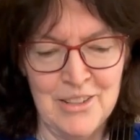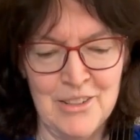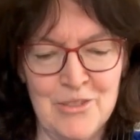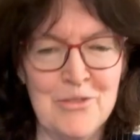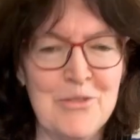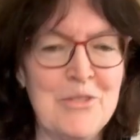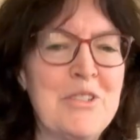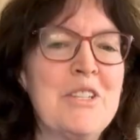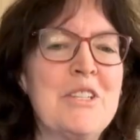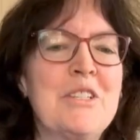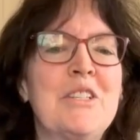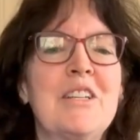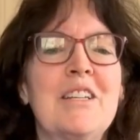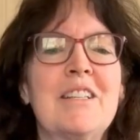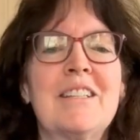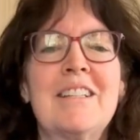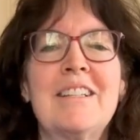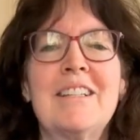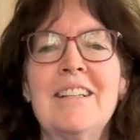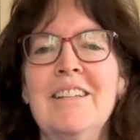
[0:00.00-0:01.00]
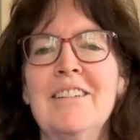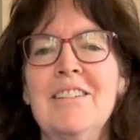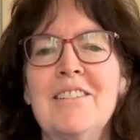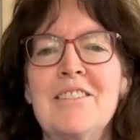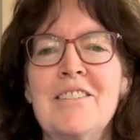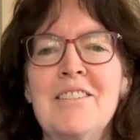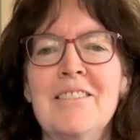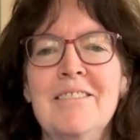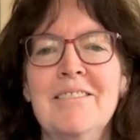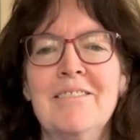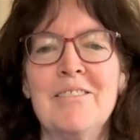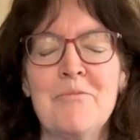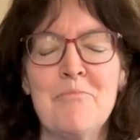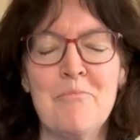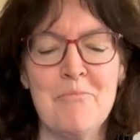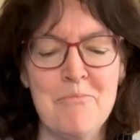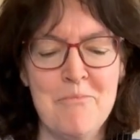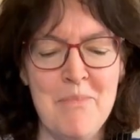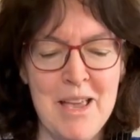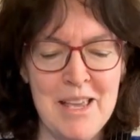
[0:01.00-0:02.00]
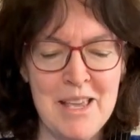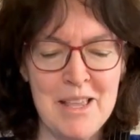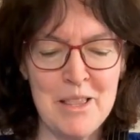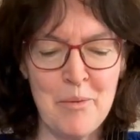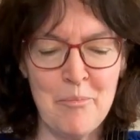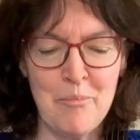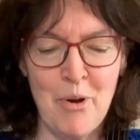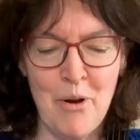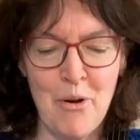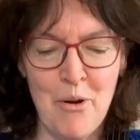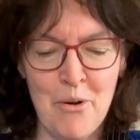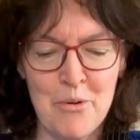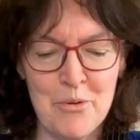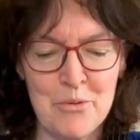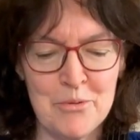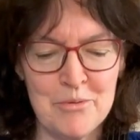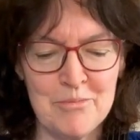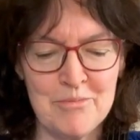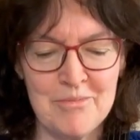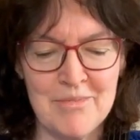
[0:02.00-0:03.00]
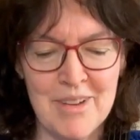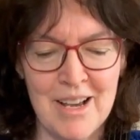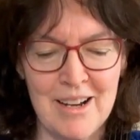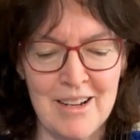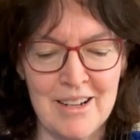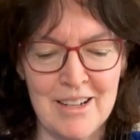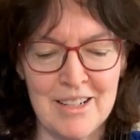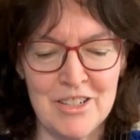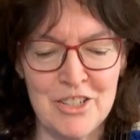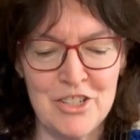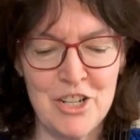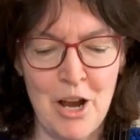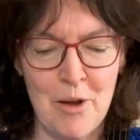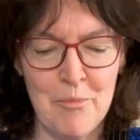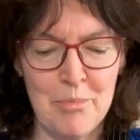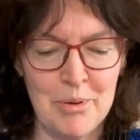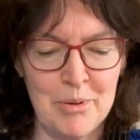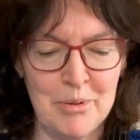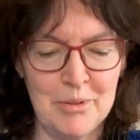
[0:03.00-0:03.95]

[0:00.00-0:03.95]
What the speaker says: which is just making the bow jump.